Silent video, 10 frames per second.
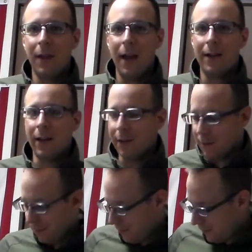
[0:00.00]

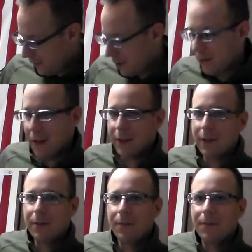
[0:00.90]
handguns are
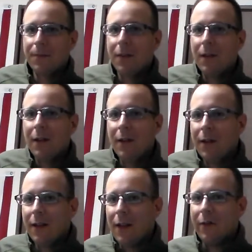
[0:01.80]
nice
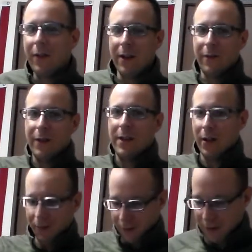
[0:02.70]
for another
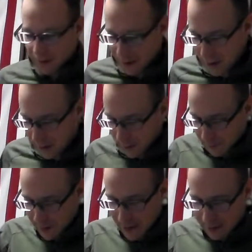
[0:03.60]
video. We'll cover
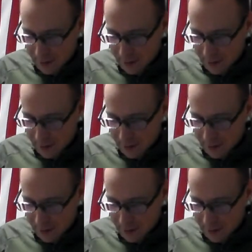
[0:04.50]
handguns, but yeah,